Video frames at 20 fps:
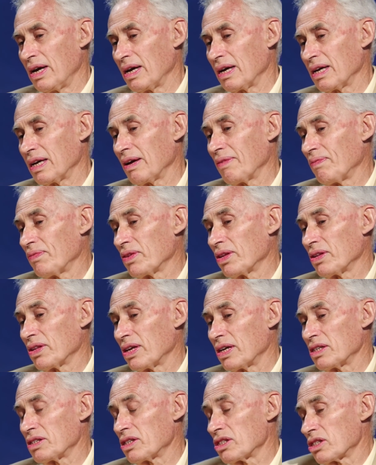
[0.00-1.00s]
And given
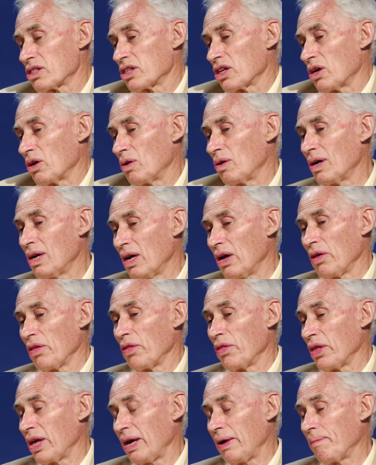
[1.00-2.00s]
that there's a soul,
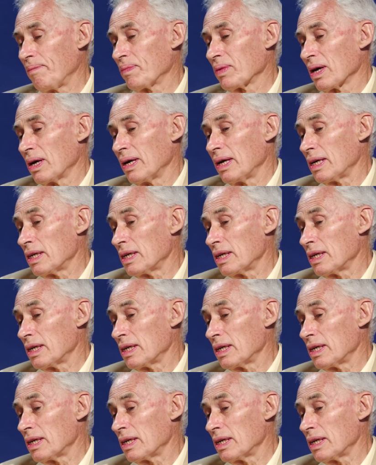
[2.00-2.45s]
then